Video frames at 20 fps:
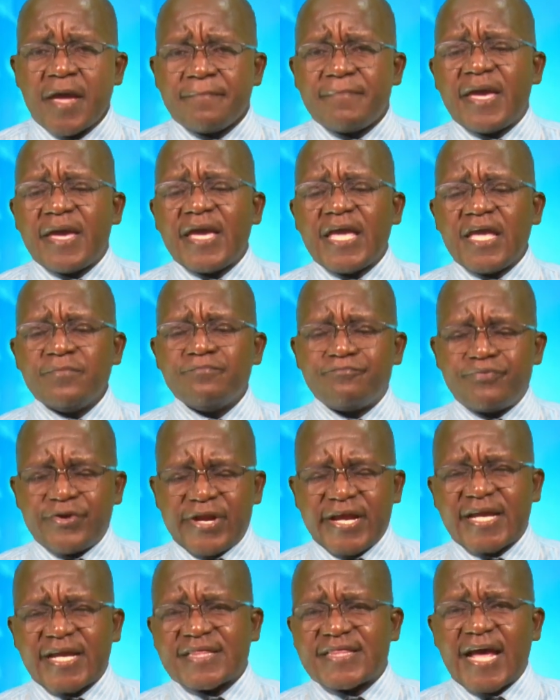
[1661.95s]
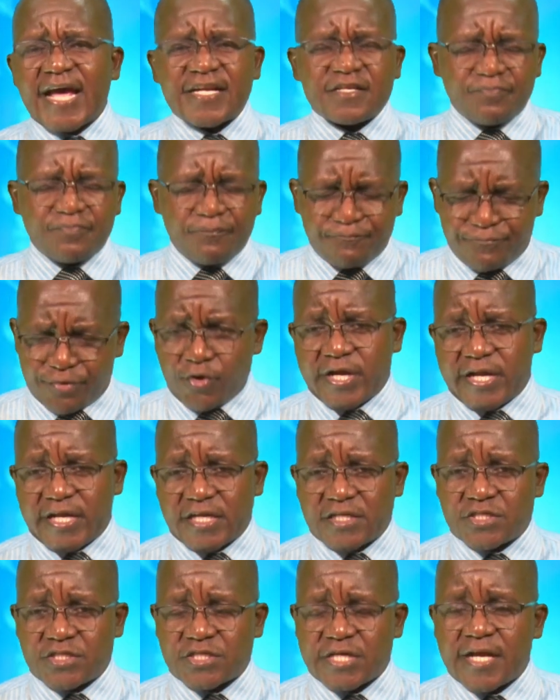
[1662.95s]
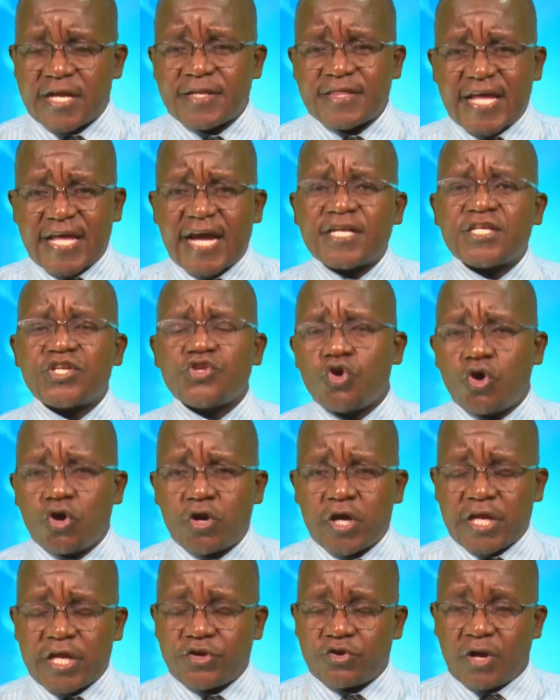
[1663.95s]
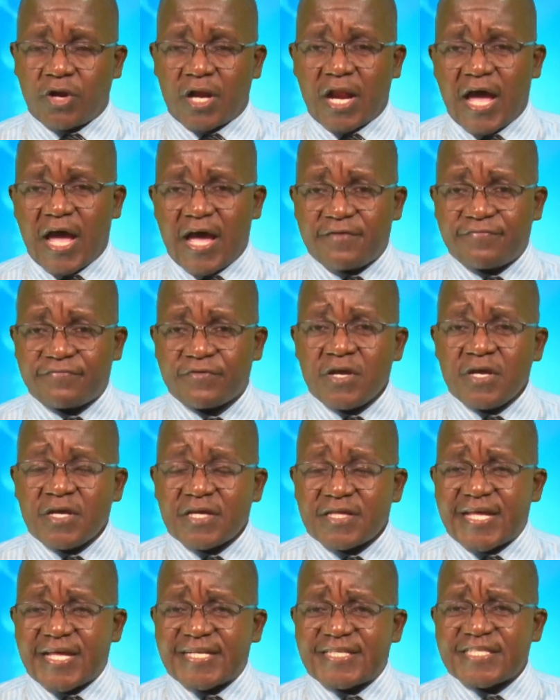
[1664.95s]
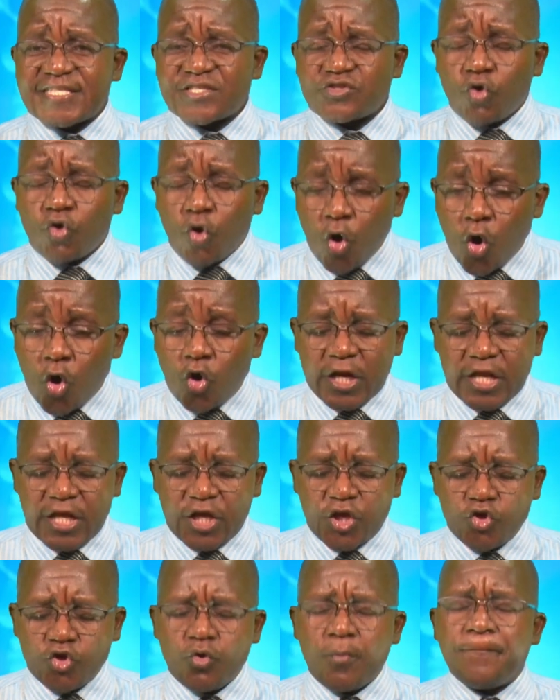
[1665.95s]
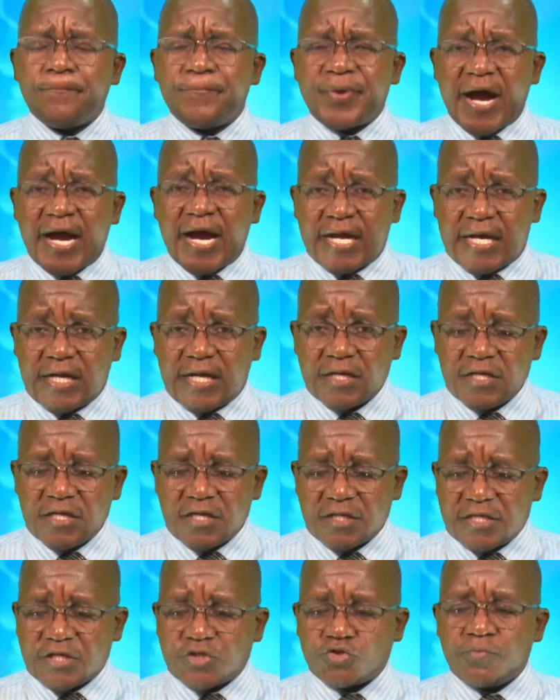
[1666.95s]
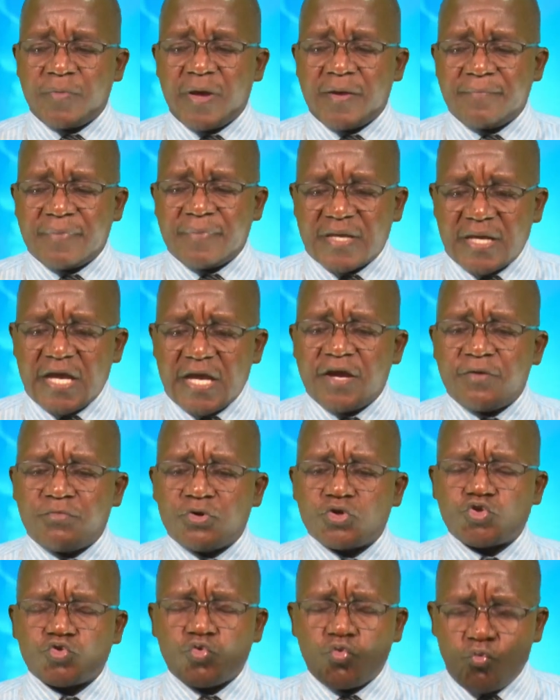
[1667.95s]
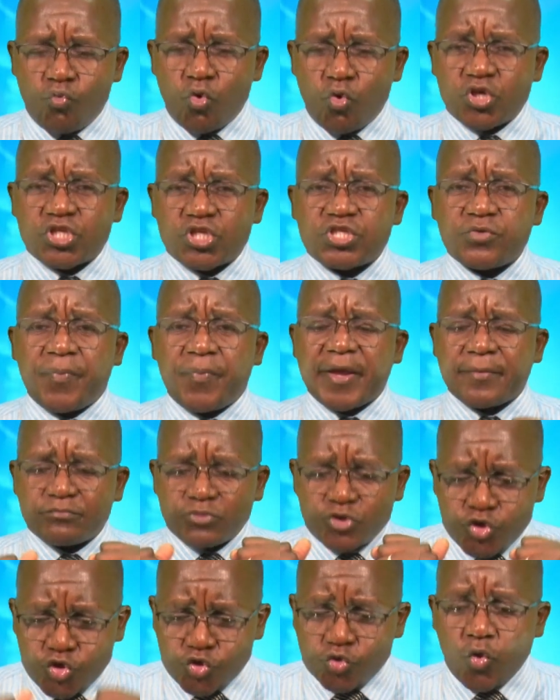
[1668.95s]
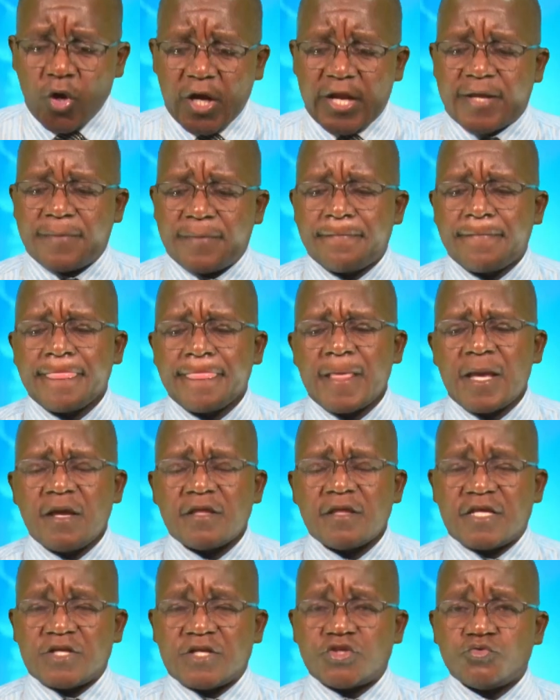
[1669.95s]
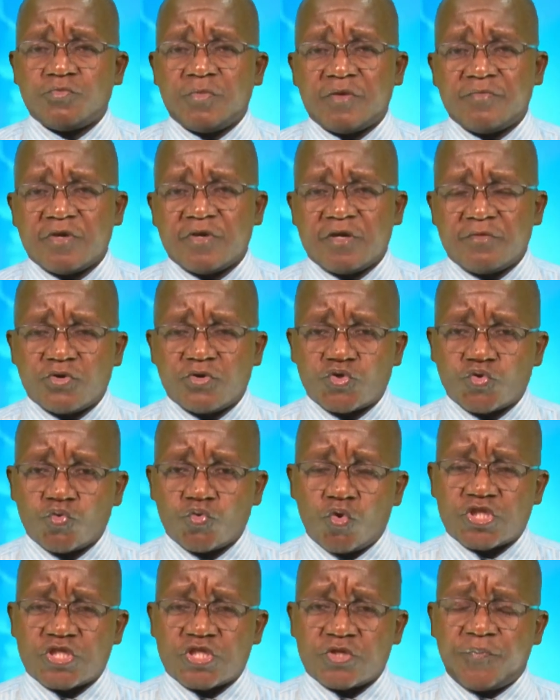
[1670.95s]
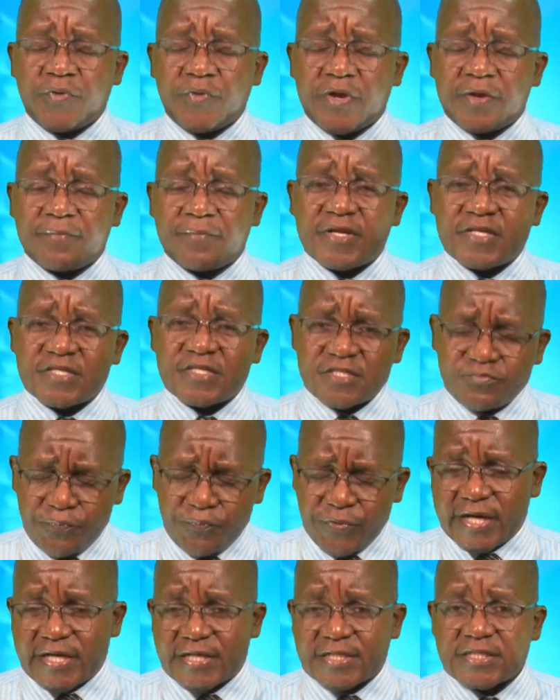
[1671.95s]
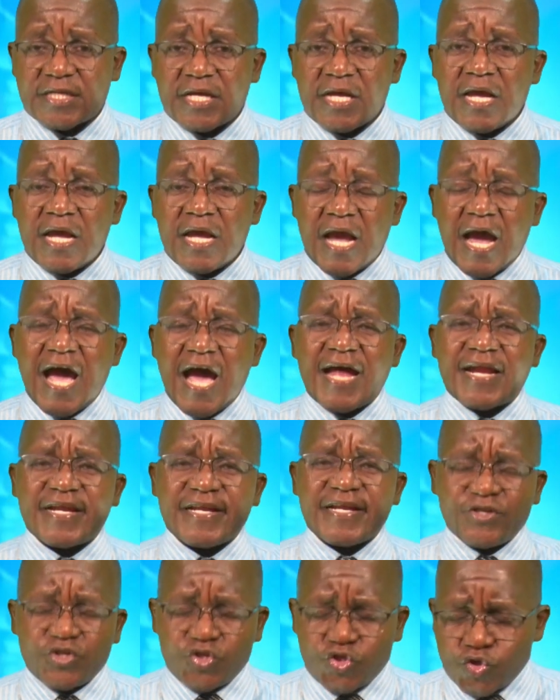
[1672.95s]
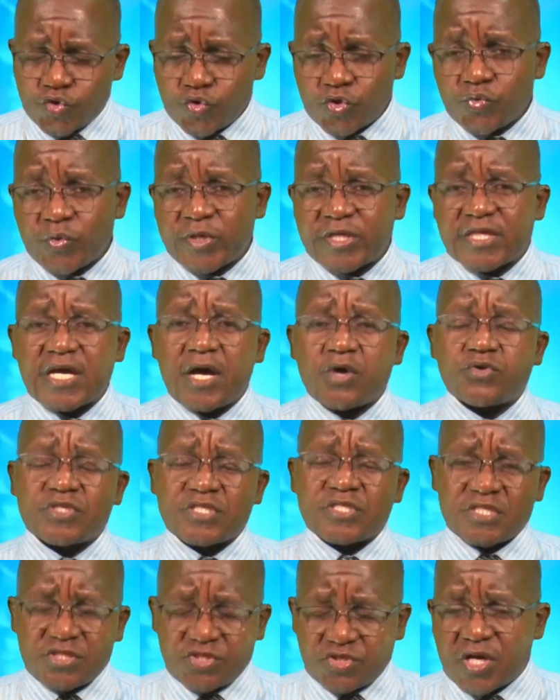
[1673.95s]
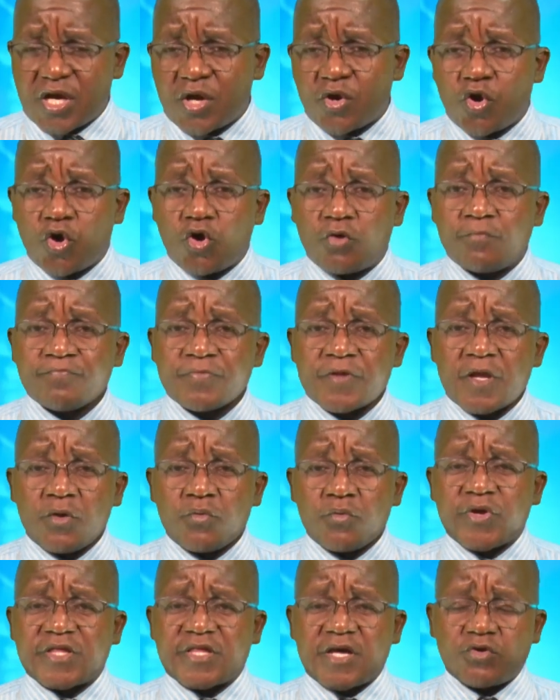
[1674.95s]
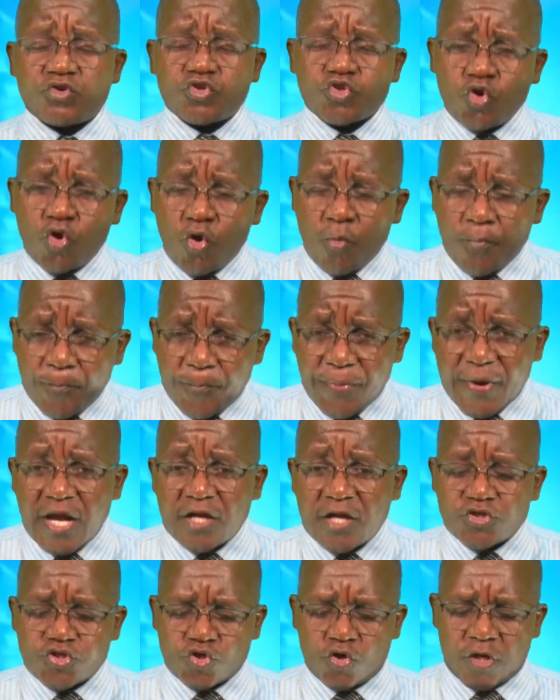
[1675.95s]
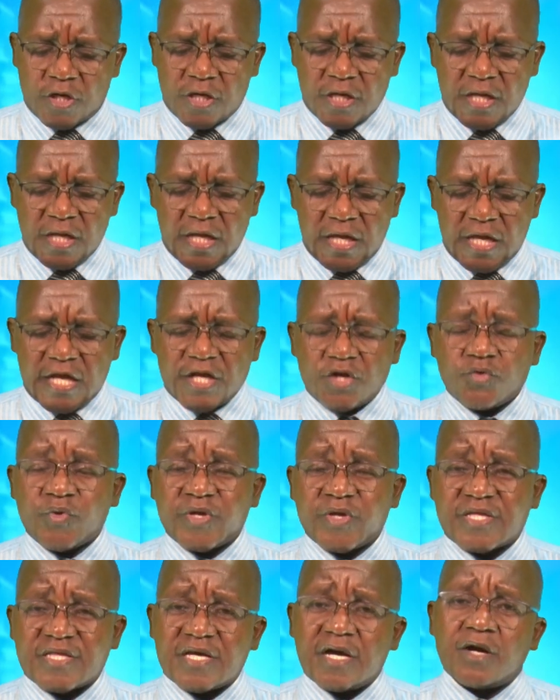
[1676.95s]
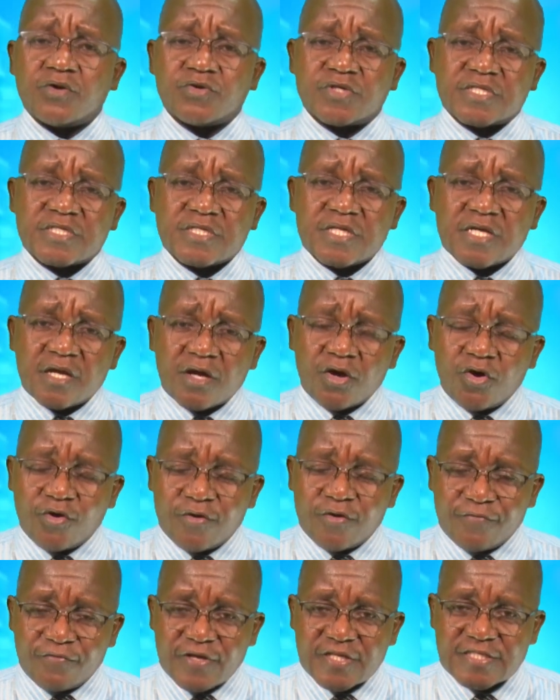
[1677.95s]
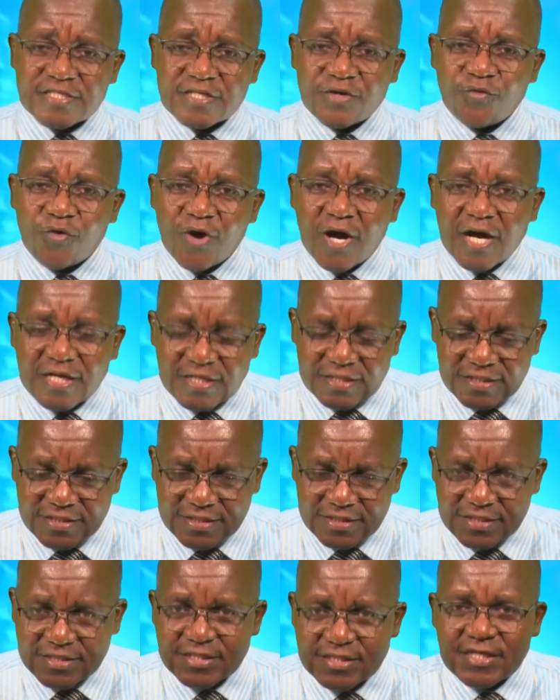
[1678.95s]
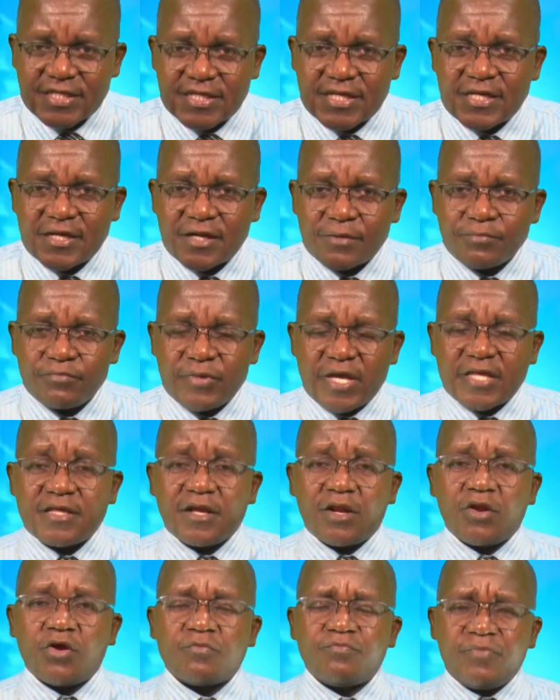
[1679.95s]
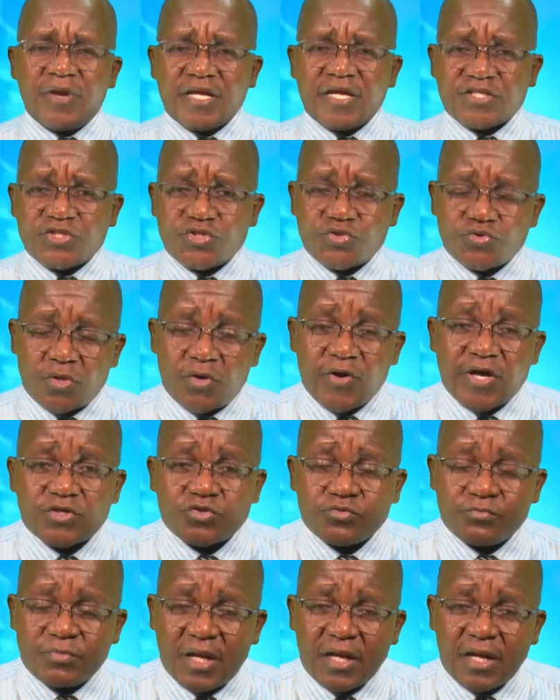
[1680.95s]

May He break that bondage and that yoke in your life that is holding you back, that you may be able to worship Him truly, that you may be able to worship Him in spirit and in truth, without struggle, without compulsion, and without convincing words. May the Lord bless you. I want to